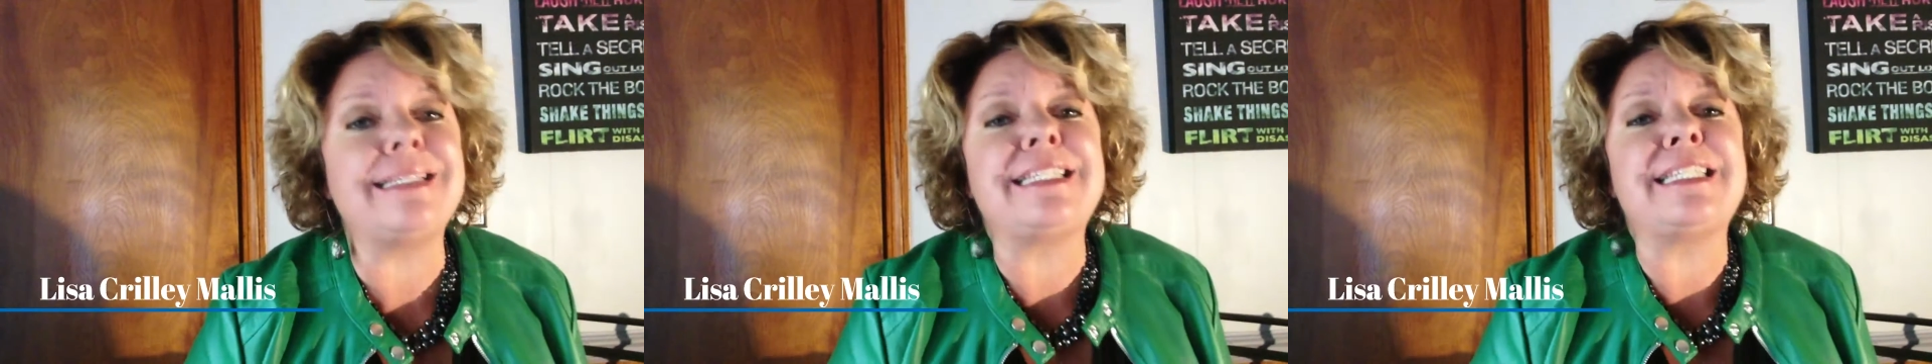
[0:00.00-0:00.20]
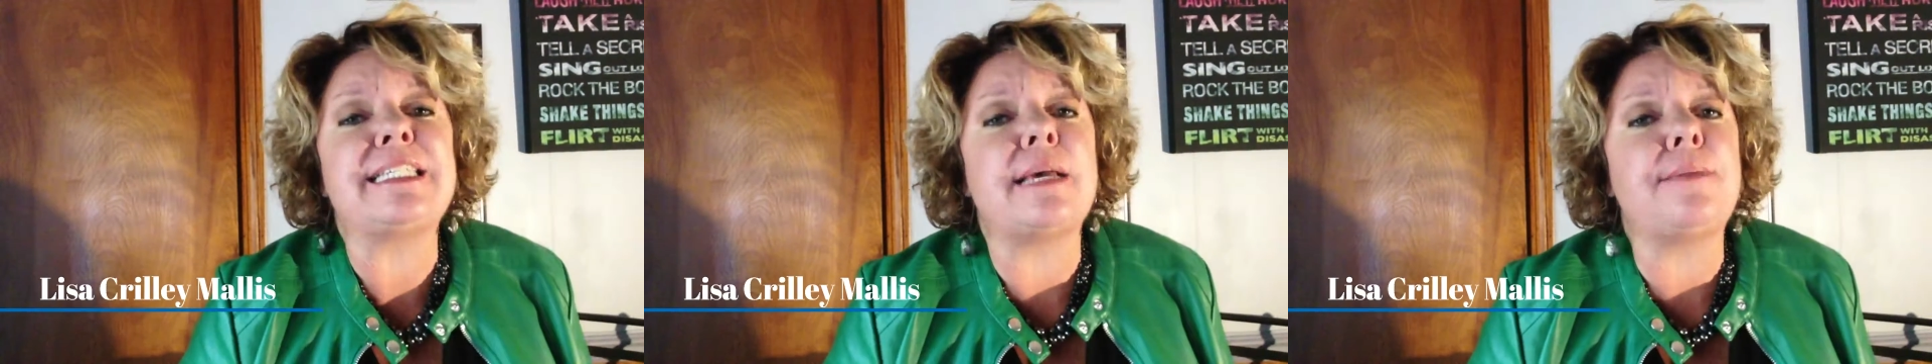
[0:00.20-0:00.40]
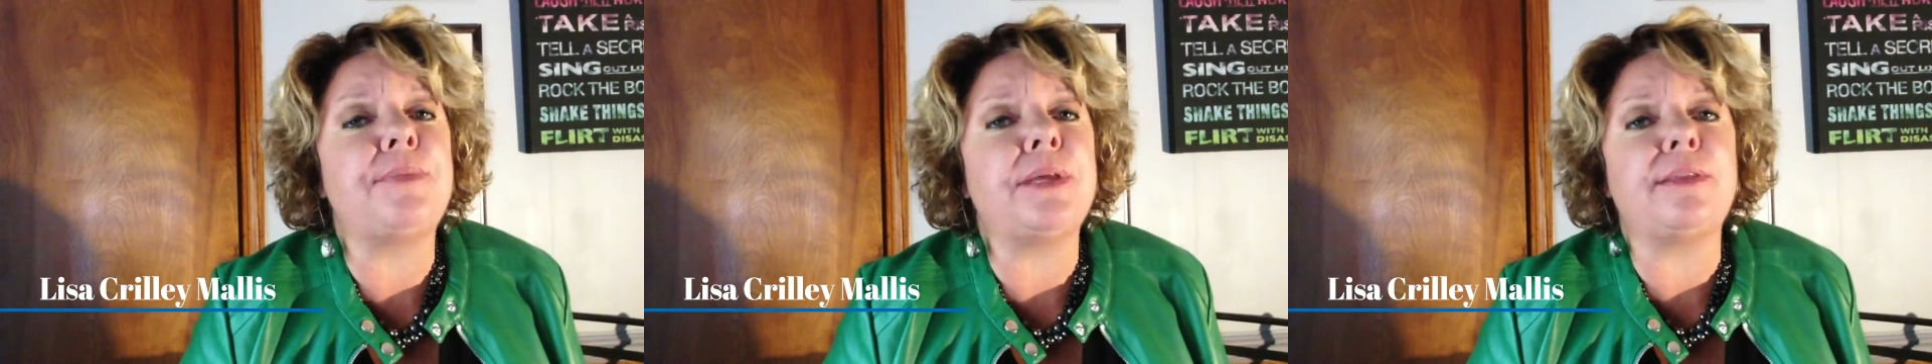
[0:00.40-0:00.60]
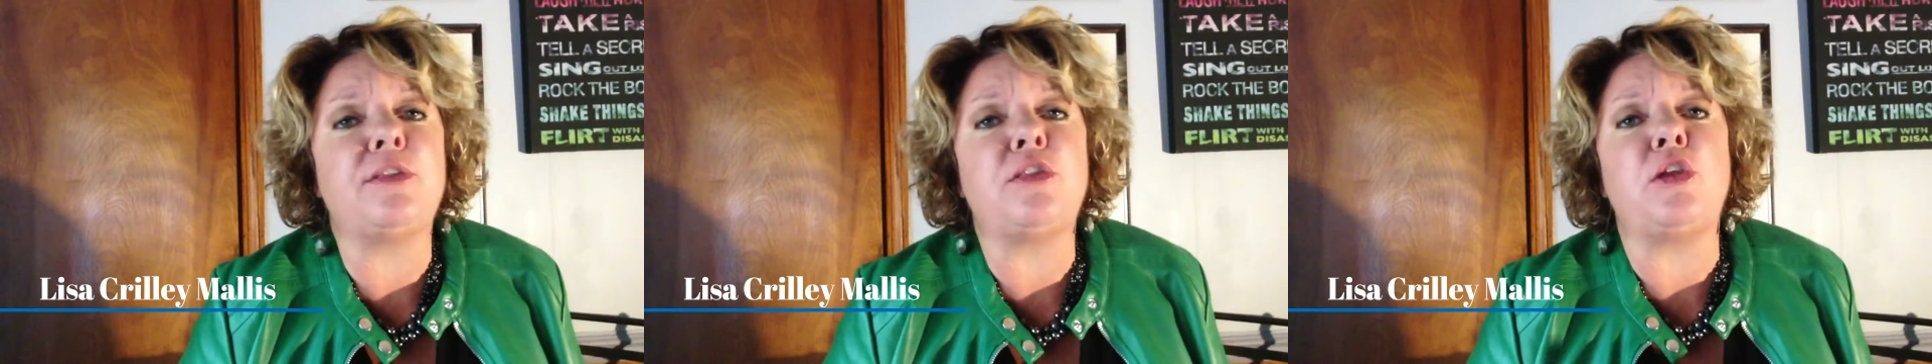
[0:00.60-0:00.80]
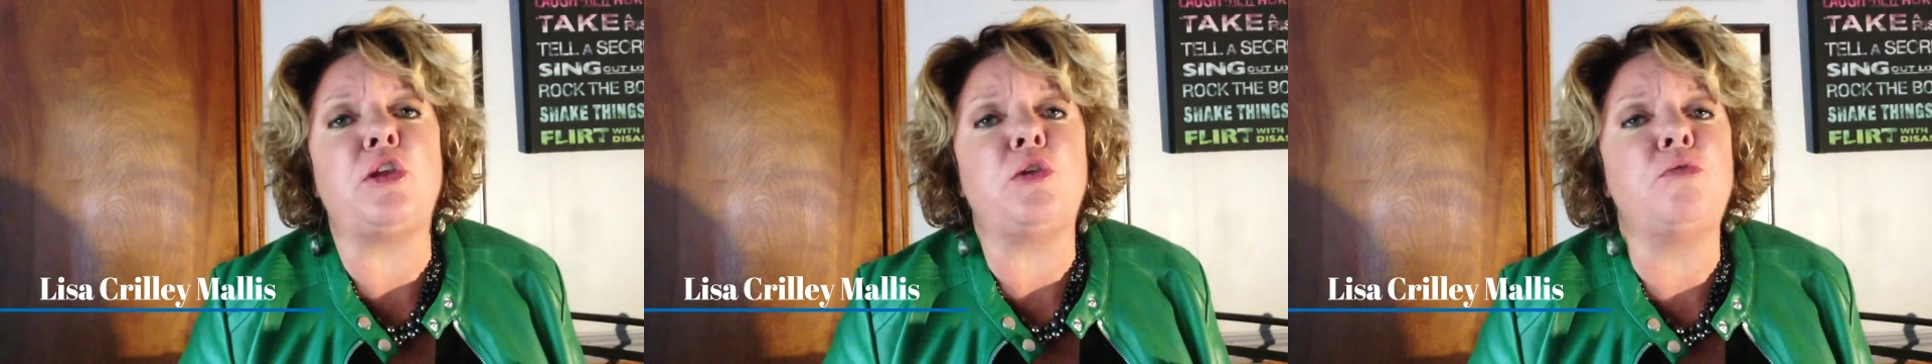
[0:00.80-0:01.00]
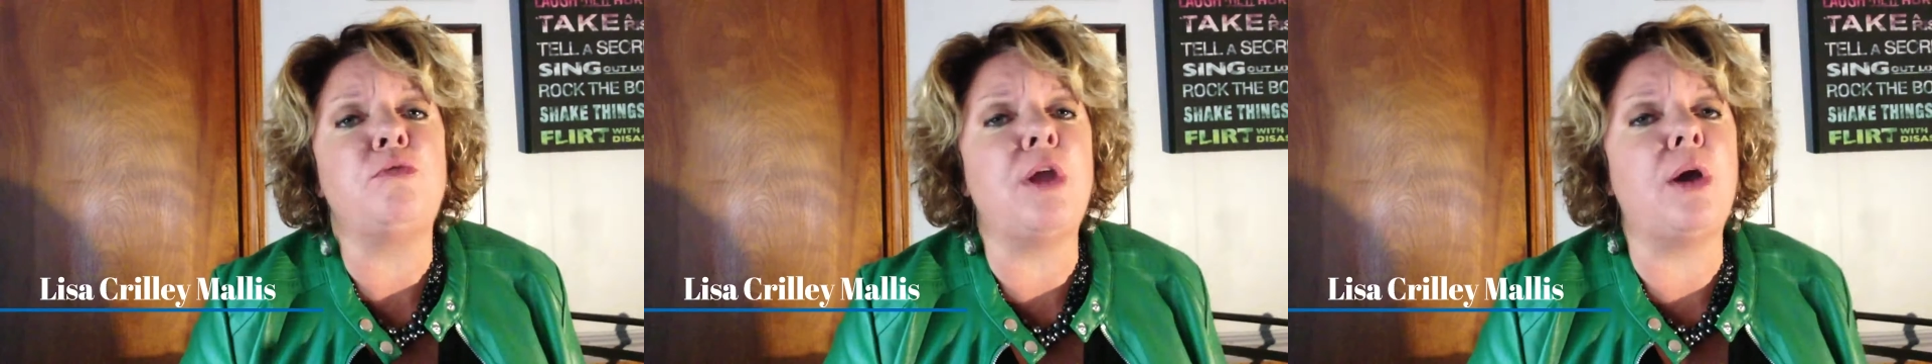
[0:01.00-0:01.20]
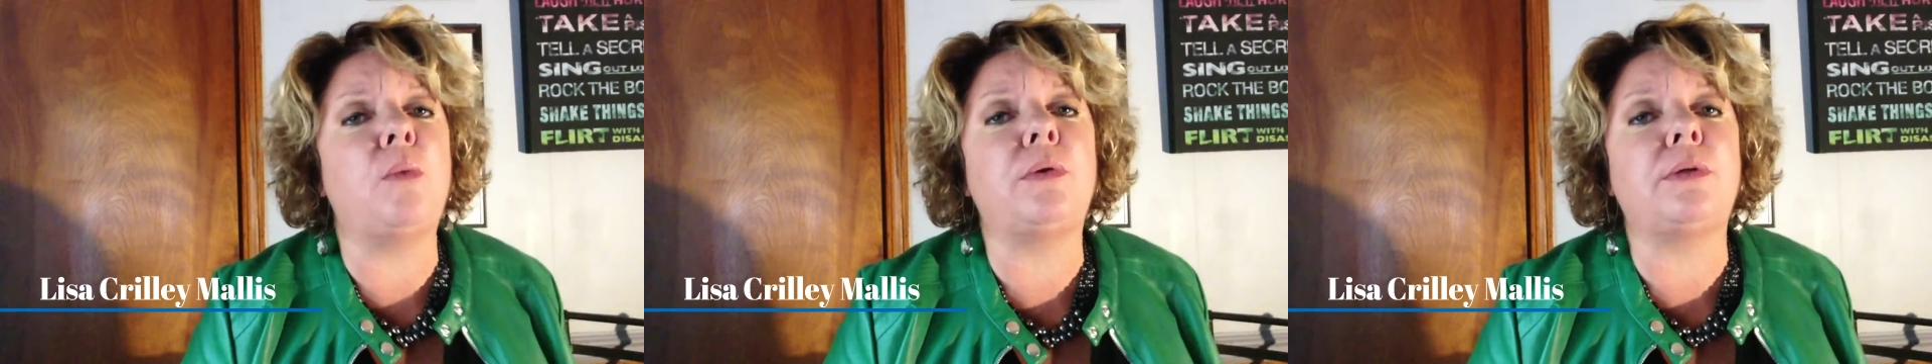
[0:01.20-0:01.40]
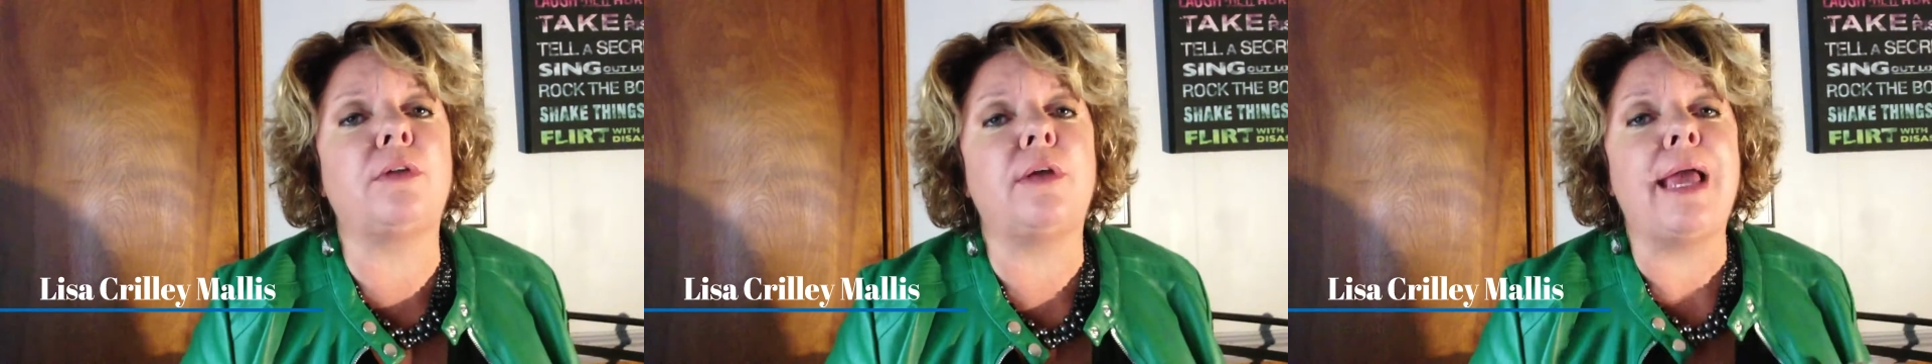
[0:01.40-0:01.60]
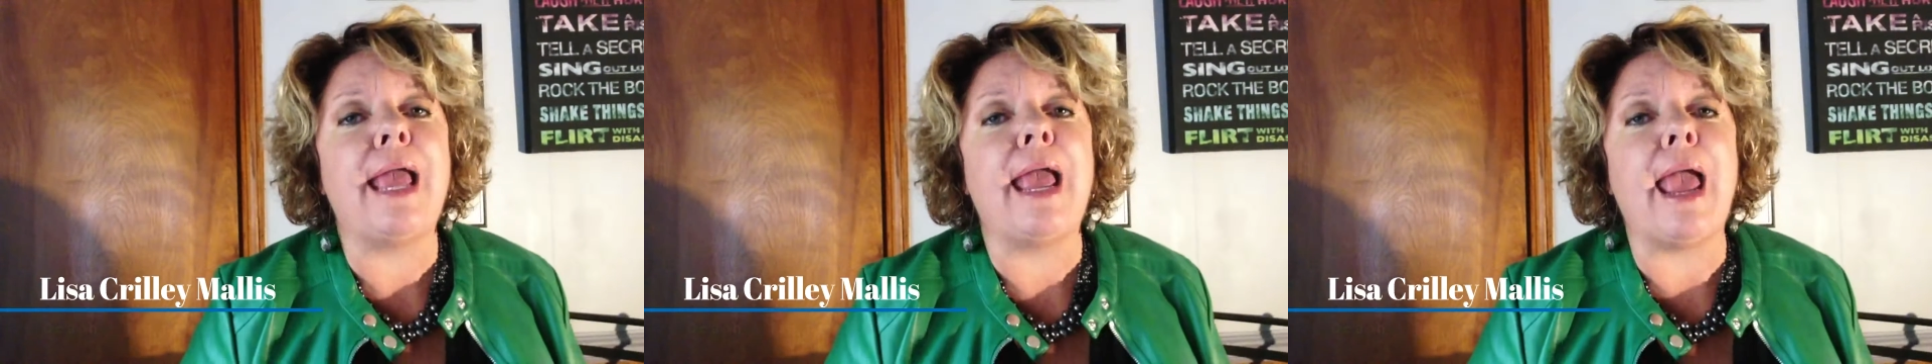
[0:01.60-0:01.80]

something that you know will